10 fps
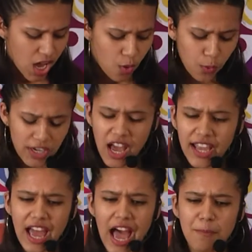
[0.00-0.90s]
When
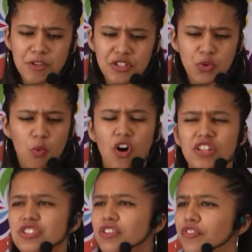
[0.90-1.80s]
I happen to
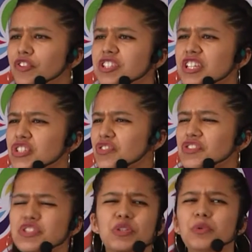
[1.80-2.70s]
watch the footage of
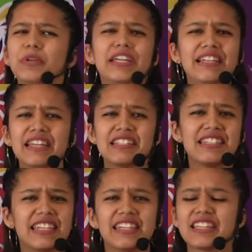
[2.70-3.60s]
squealing
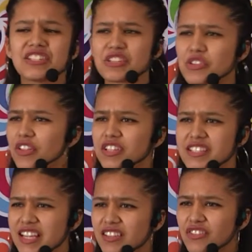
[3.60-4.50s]
teenagers on the
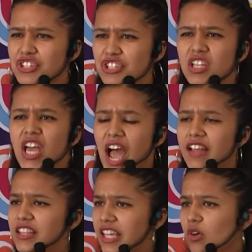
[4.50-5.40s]
television
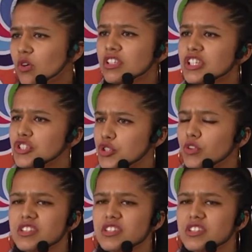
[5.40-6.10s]
and they only show the